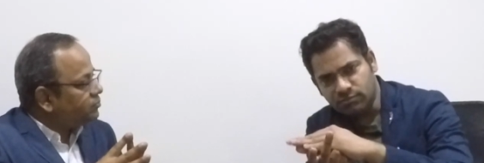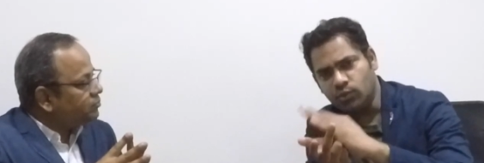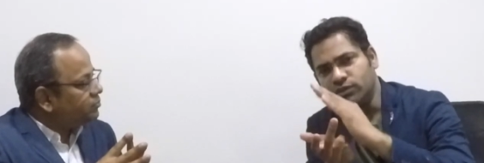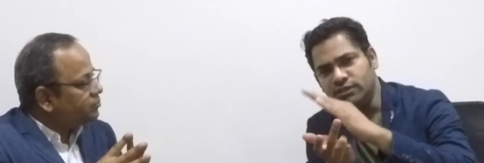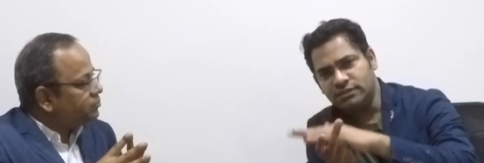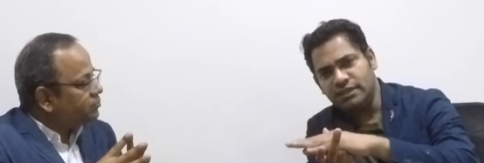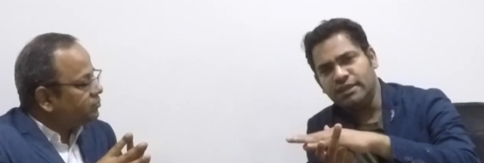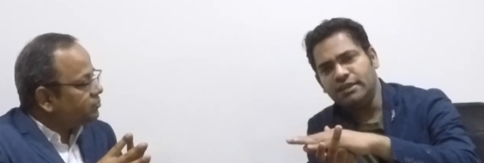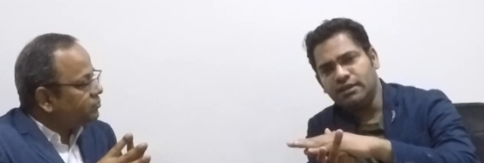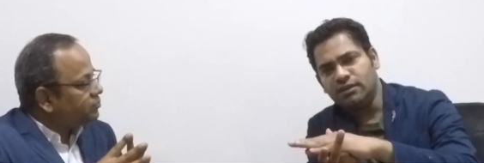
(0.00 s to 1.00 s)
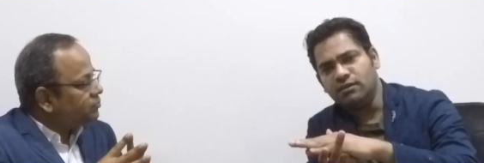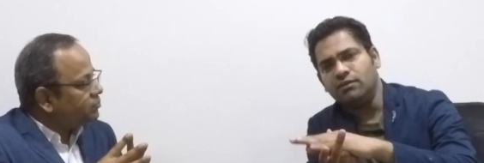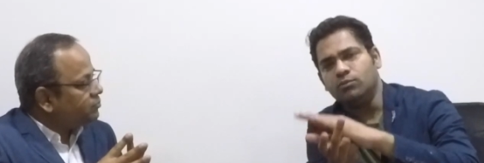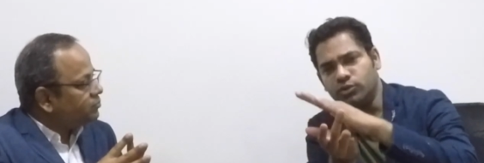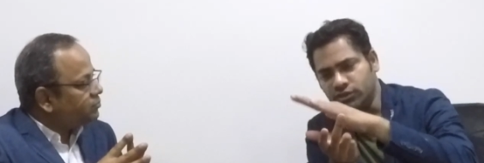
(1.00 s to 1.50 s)
Speaker 1: more than 3 or
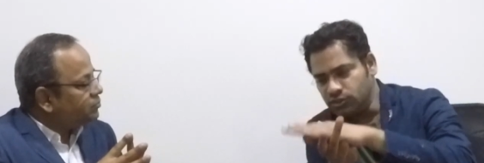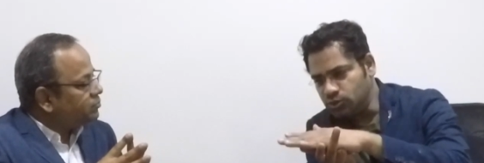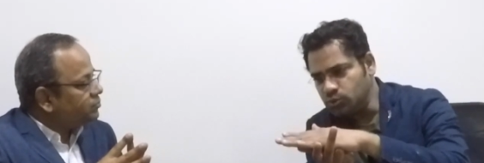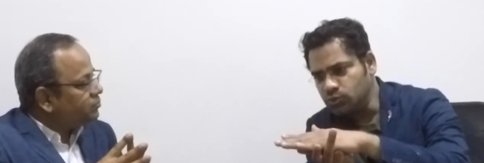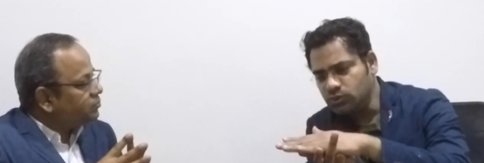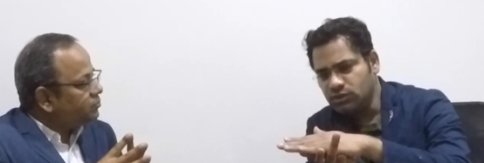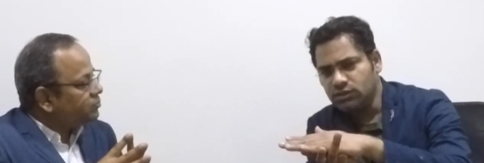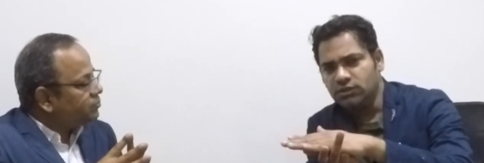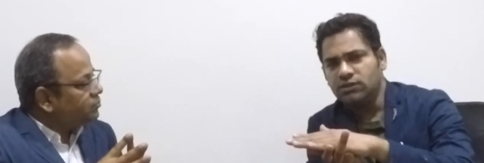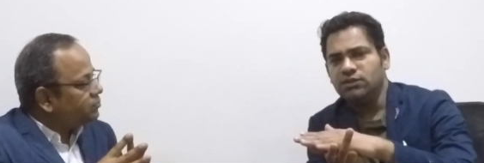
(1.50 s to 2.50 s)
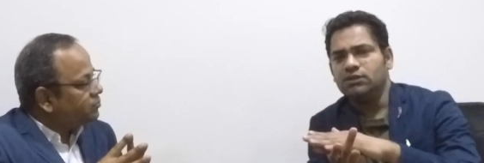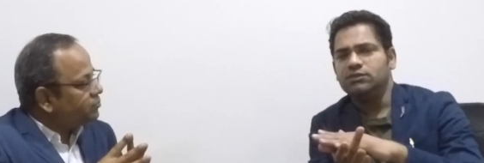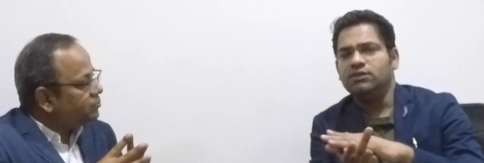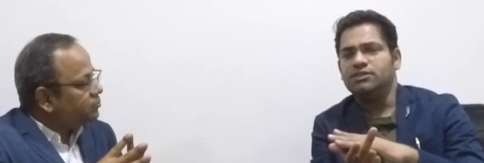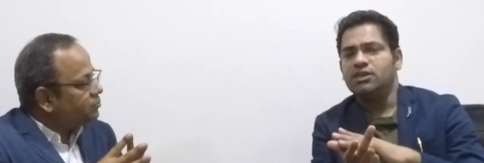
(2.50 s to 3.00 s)
more than 2,
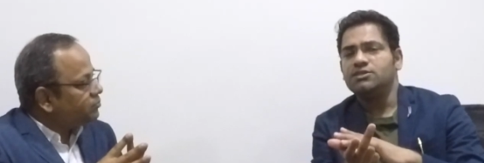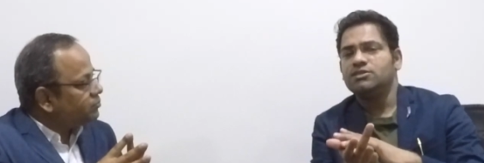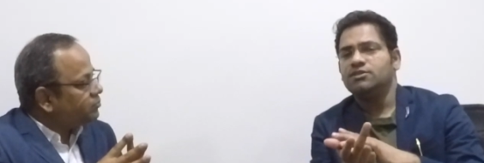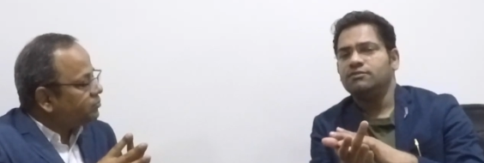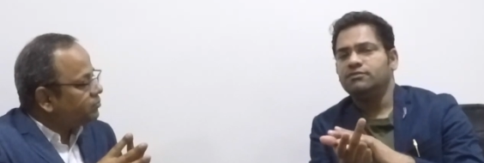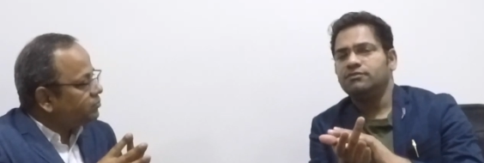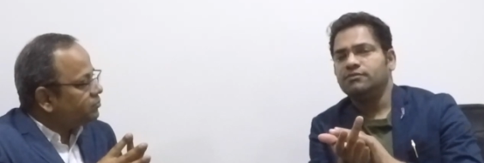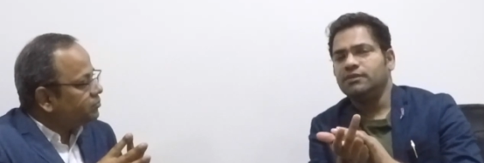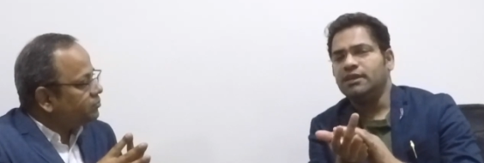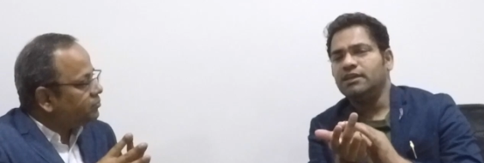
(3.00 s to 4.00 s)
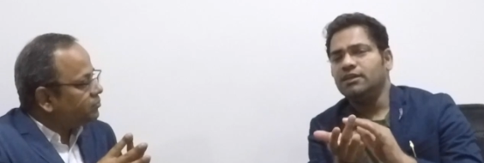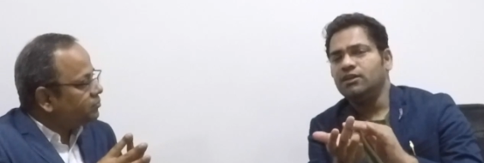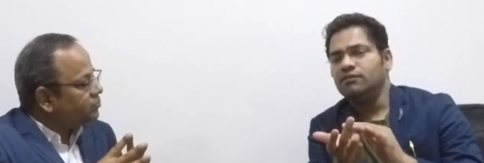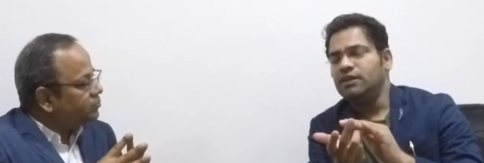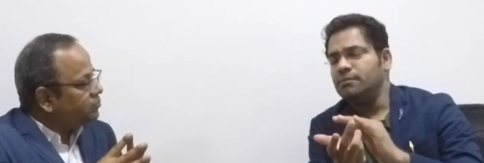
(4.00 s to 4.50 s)
the chances of getting rid
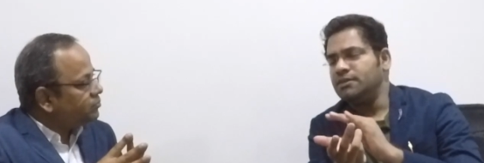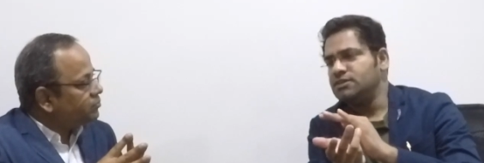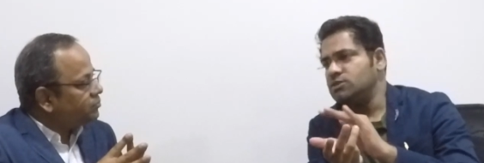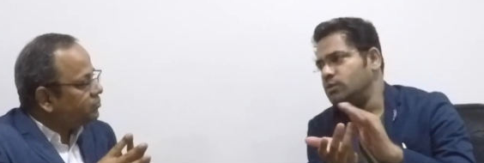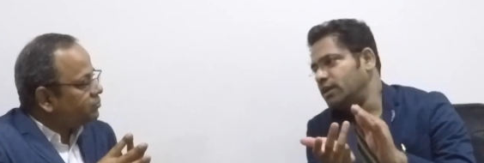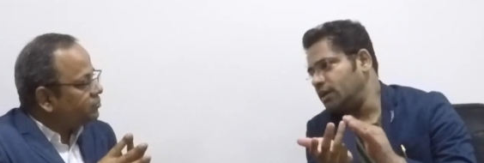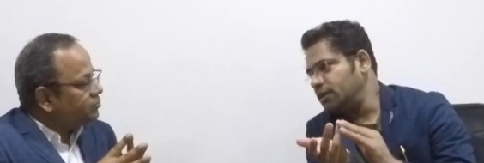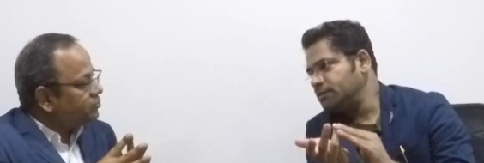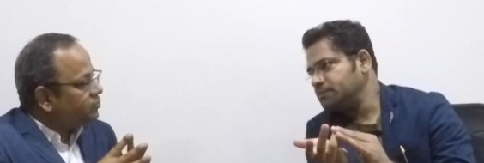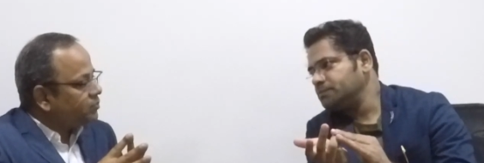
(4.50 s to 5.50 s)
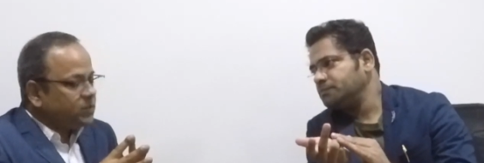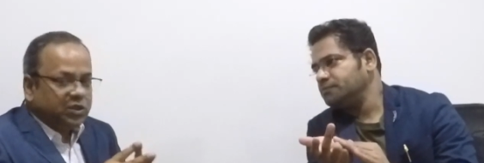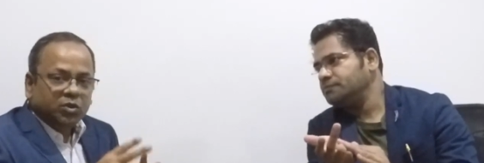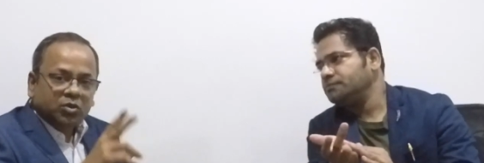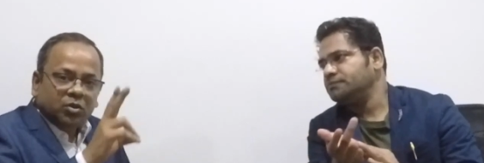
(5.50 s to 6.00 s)
of diabetes is very high.
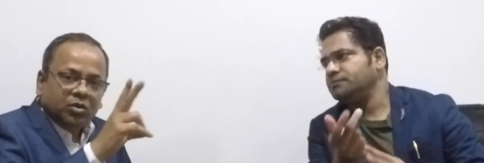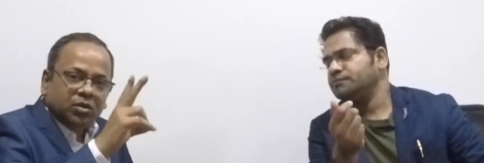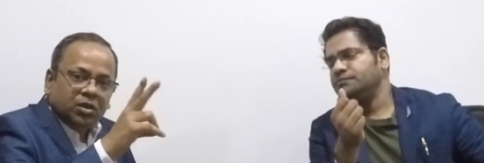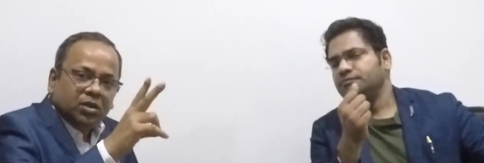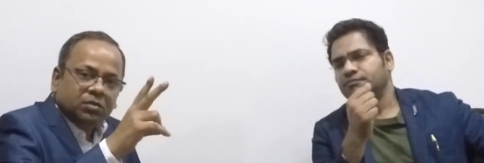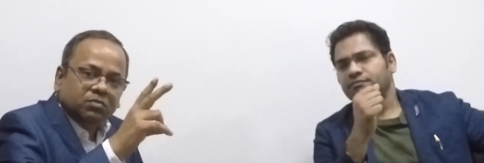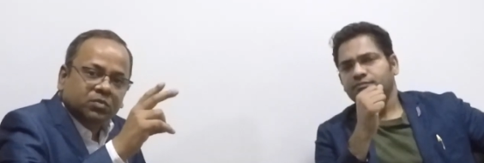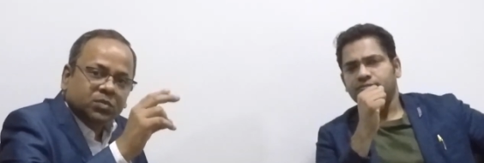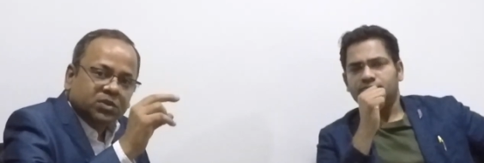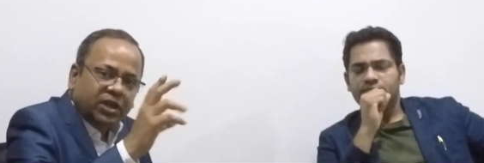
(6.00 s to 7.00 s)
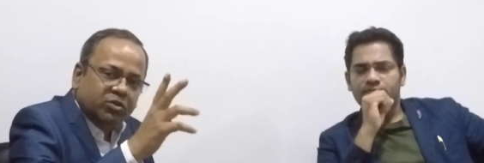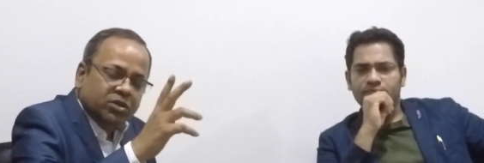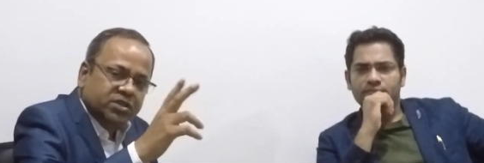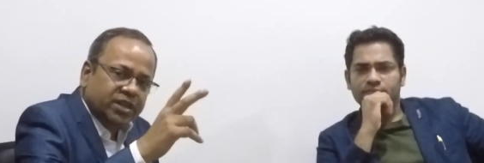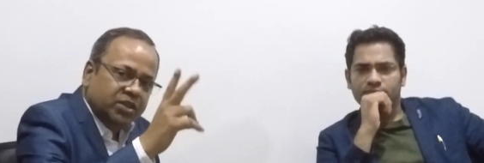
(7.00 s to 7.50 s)
Speaker 2: So, try to
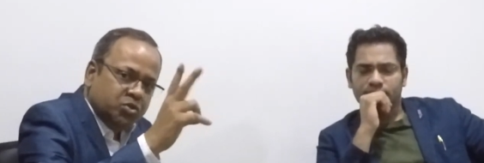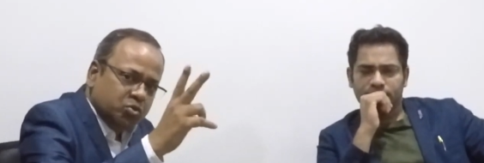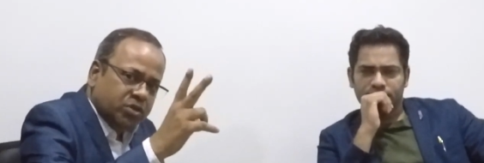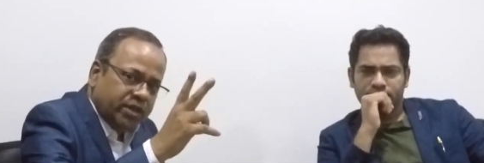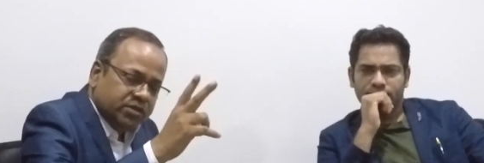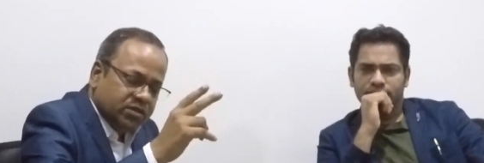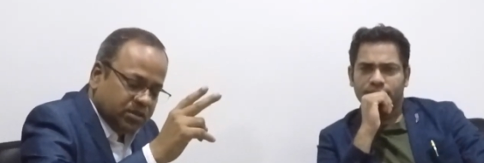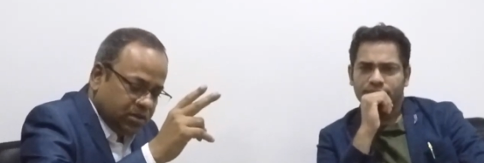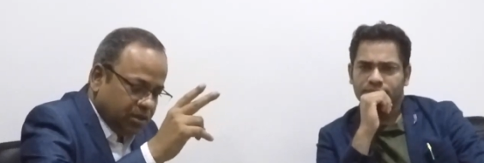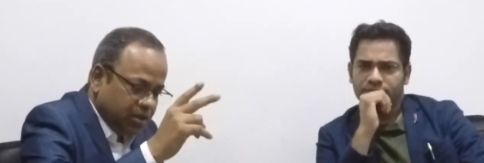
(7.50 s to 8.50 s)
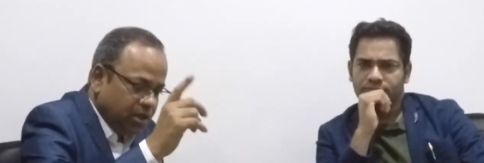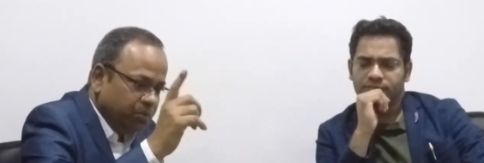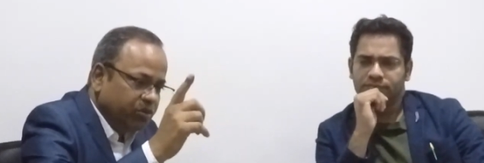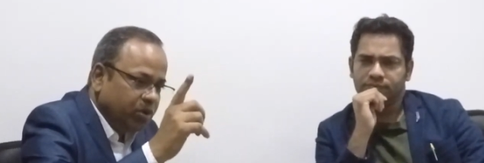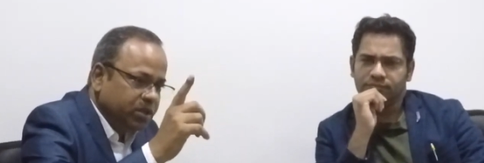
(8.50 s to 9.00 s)
understand two things.
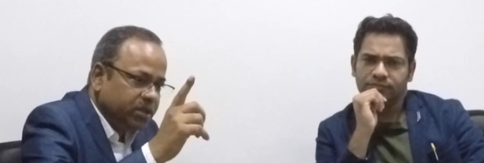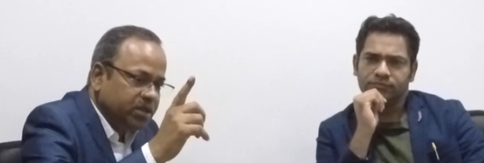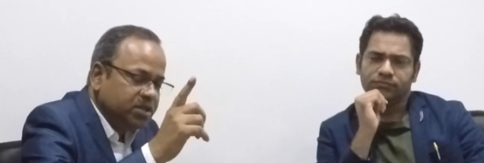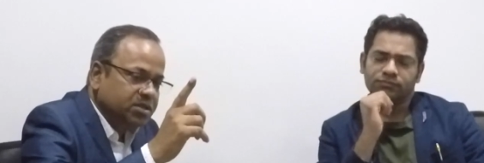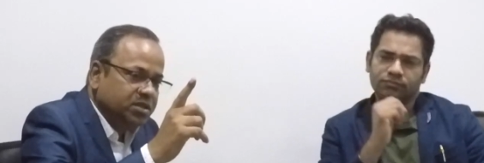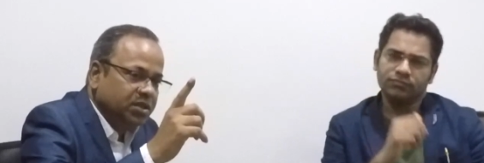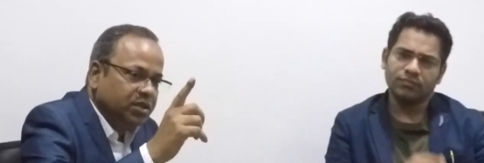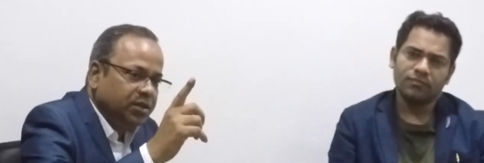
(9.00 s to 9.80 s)
Number one is,